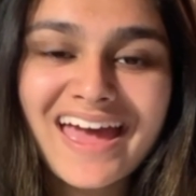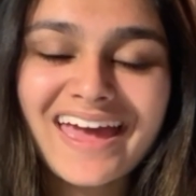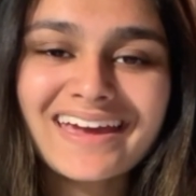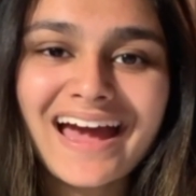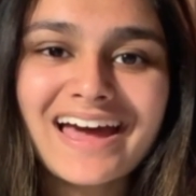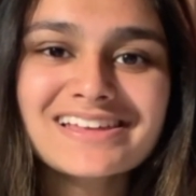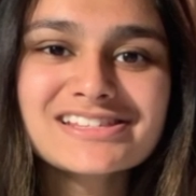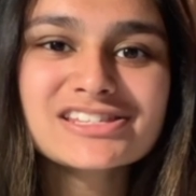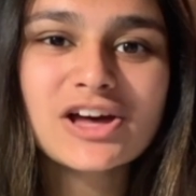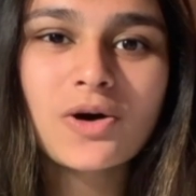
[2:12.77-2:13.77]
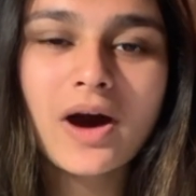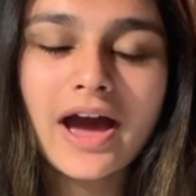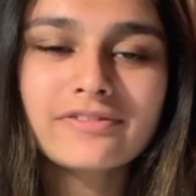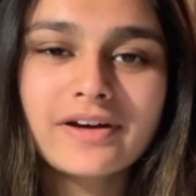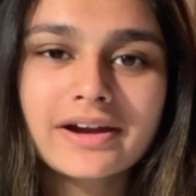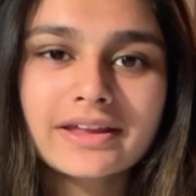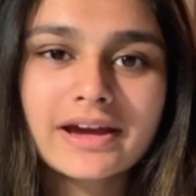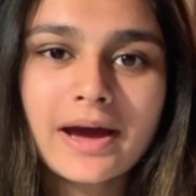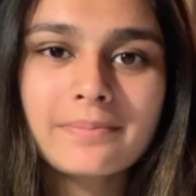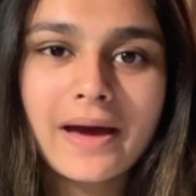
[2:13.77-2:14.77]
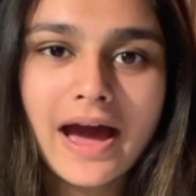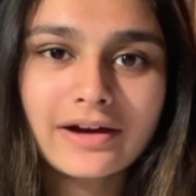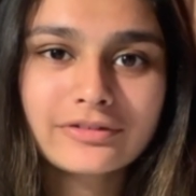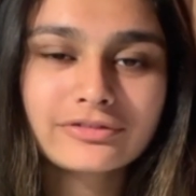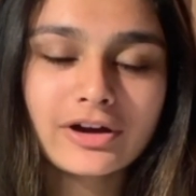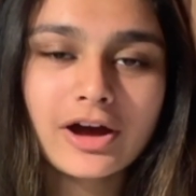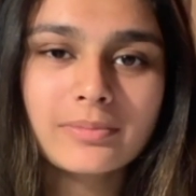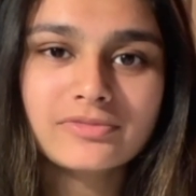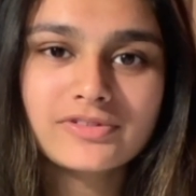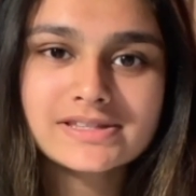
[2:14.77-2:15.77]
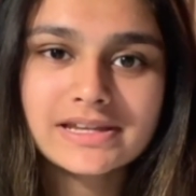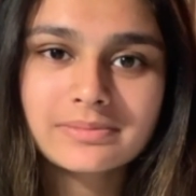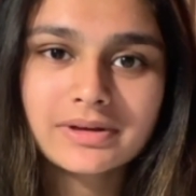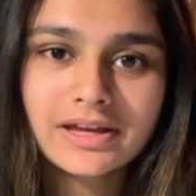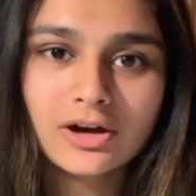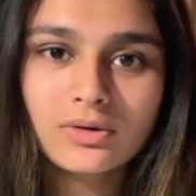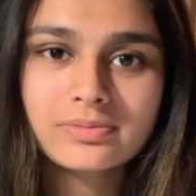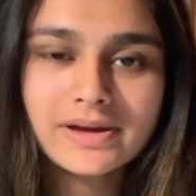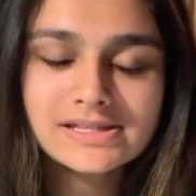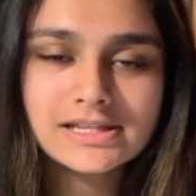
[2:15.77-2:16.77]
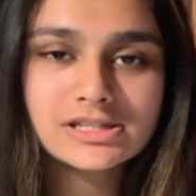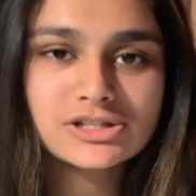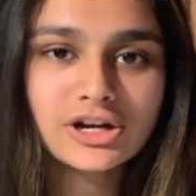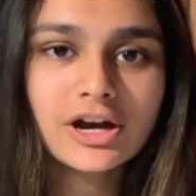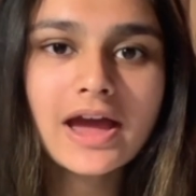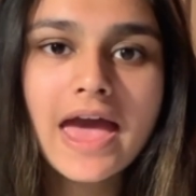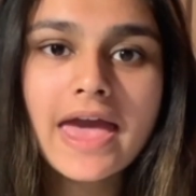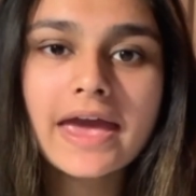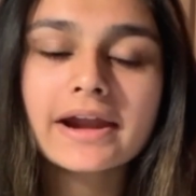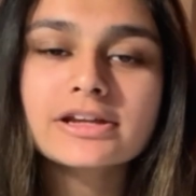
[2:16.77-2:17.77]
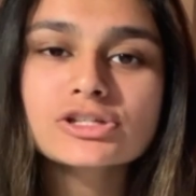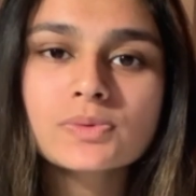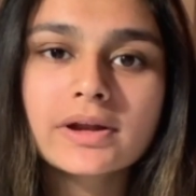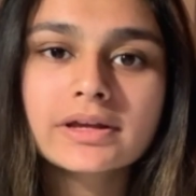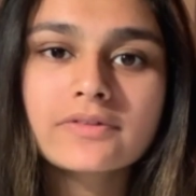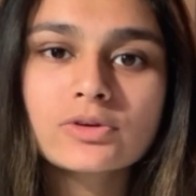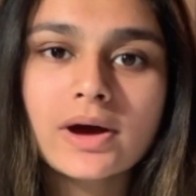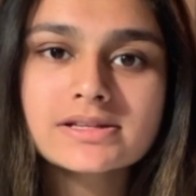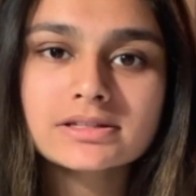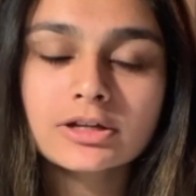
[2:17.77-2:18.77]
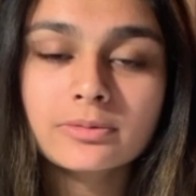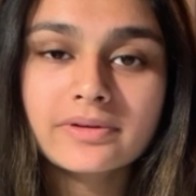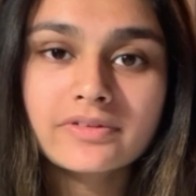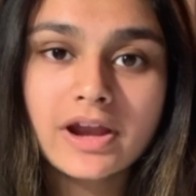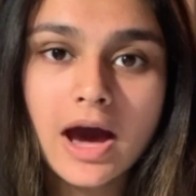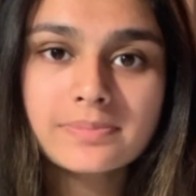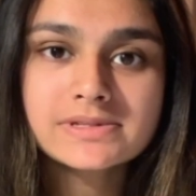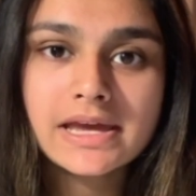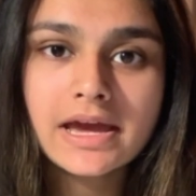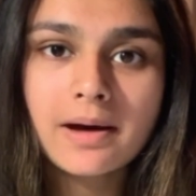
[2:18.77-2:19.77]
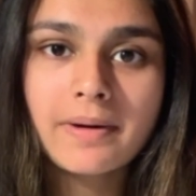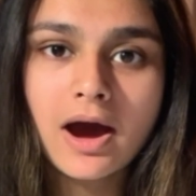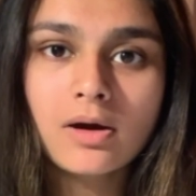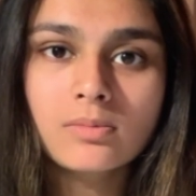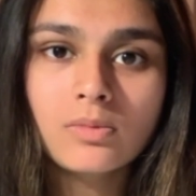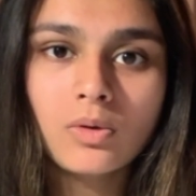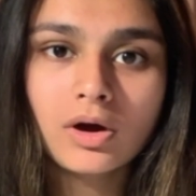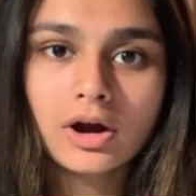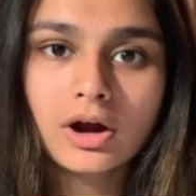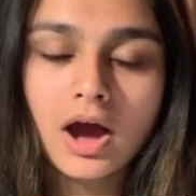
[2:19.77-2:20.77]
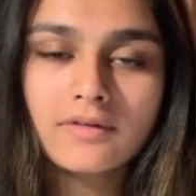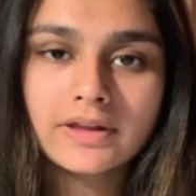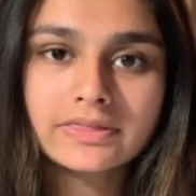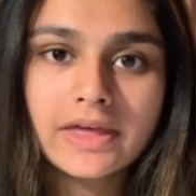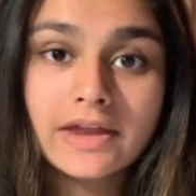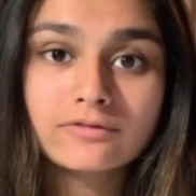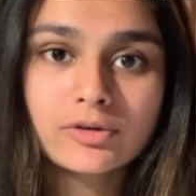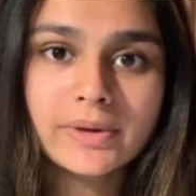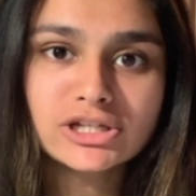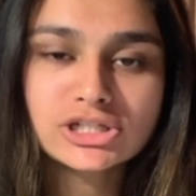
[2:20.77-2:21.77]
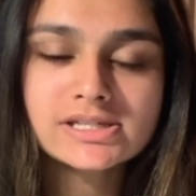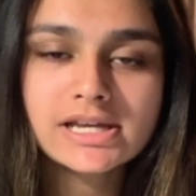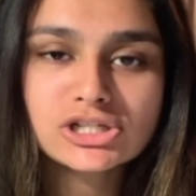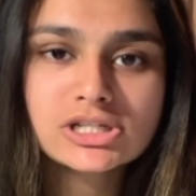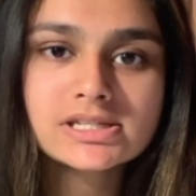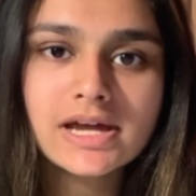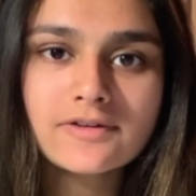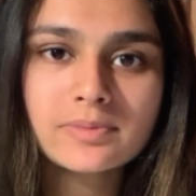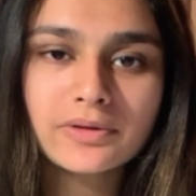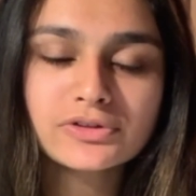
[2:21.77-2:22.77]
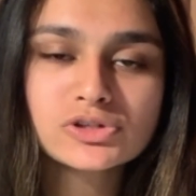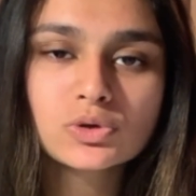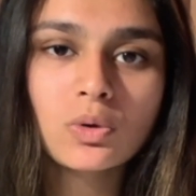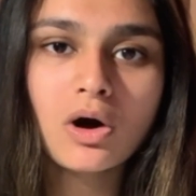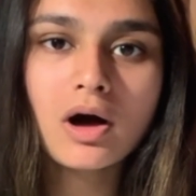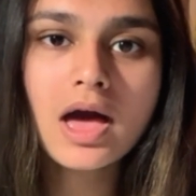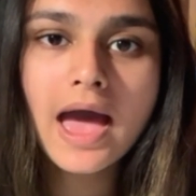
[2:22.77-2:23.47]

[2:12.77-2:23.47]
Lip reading: Hey guys, so I finally got back from visiting McGill with my sister, and I just wanted to give you guys a little bit of an update about more of the information session stuff about the school.